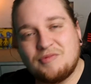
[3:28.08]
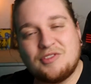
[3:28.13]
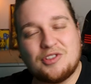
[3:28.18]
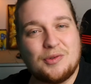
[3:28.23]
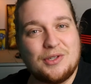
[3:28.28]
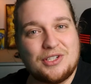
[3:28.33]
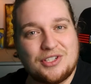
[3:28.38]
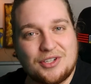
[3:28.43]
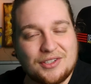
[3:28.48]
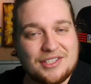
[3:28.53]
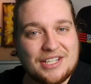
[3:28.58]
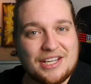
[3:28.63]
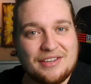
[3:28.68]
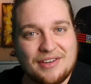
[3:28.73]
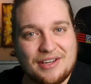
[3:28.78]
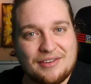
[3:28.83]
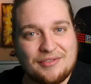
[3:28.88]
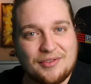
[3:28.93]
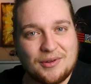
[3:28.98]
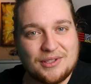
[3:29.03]

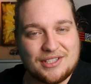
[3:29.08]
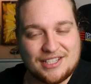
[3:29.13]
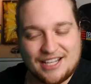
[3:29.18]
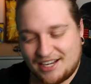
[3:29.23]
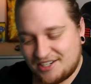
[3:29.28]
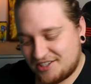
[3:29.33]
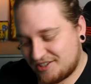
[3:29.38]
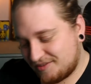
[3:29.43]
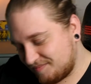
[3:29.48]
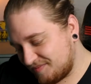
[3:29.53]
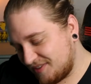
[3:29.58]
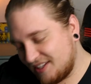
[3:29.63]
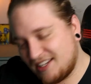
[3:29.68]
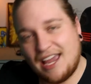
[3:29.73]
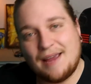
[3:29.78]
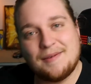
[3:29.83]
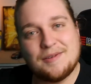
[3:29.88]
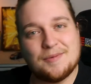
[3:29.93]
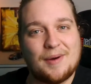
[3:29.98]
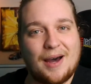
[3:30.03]
twitch.tv/the
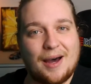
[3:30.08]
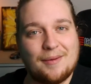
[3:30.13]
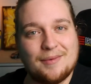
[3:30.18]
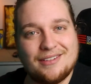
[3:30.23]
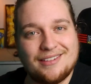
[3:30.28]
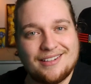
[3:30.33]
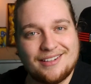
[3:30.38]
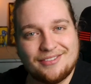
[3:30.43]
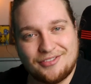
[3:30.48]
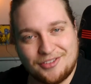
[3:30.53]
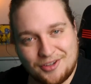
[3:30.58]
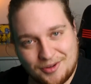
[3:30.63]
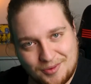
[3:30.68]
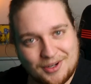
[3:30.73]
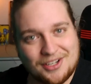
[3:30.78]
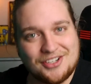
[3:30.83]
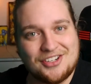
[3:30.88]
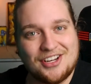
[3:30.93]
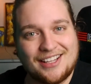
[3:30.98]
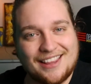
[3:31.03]
game department if you
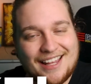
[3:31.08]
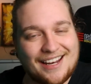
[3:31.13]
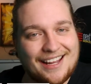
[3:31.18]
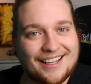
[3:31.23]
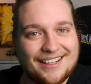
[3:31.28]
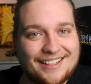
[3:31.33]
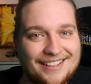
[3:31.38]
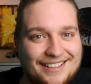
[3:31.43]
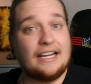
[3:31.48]
want to check that out.